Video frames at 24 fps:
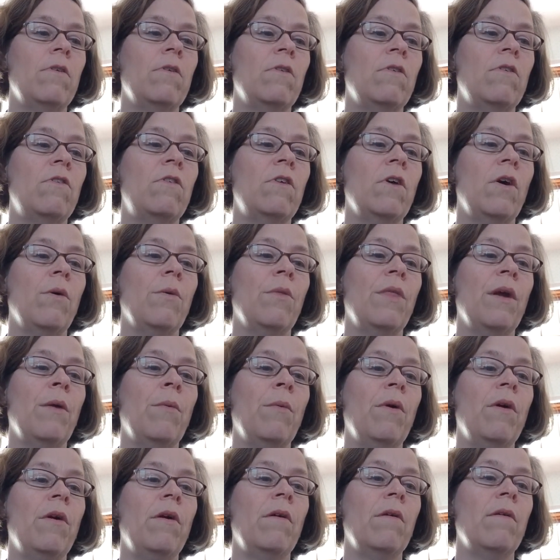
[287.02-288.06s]
so there
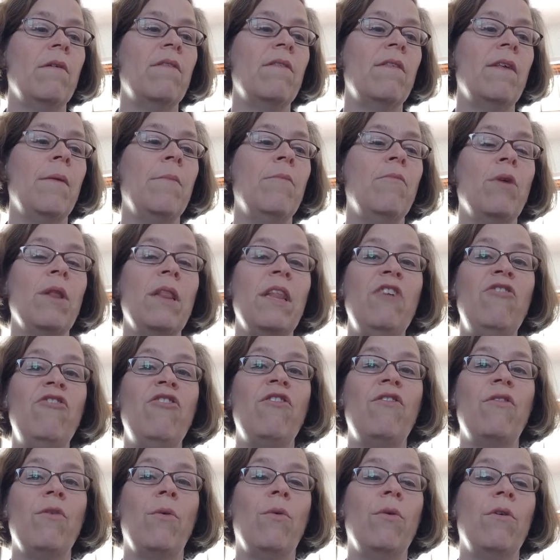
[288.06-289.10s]
were some
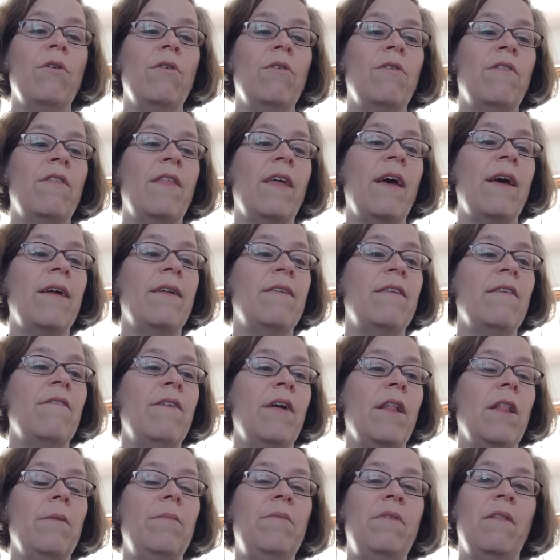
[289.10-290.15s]
religious orders that
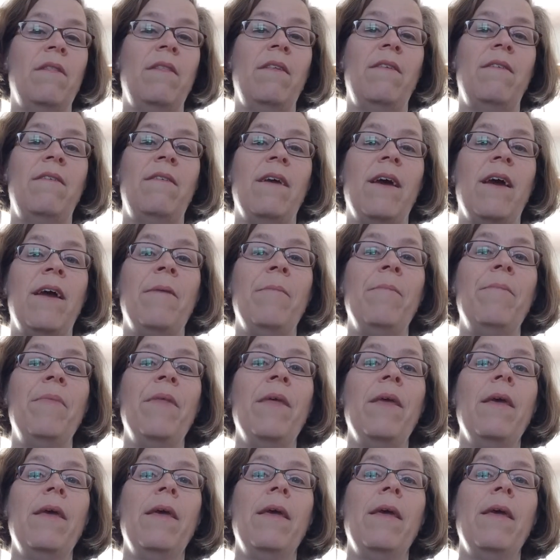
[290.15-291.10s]
developed at this time.